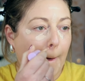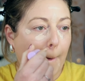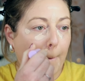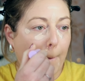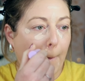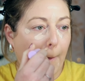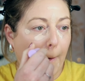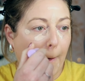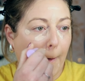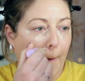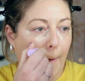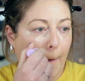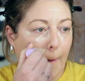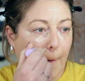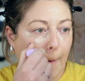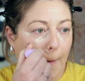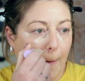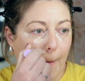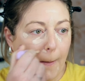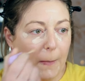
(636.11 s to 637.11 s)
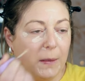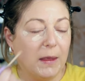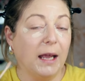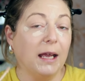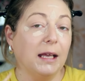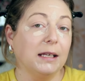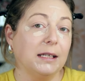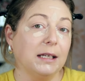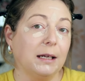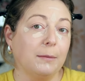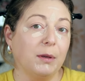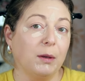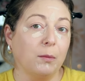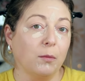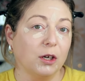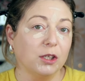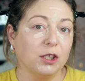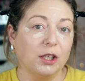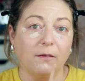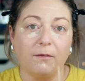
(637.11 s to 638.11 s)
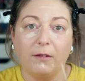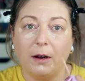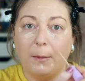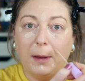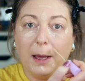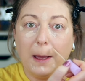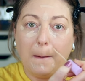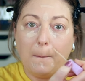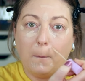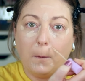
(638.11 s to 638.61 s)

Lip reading: but they ended up emerging from it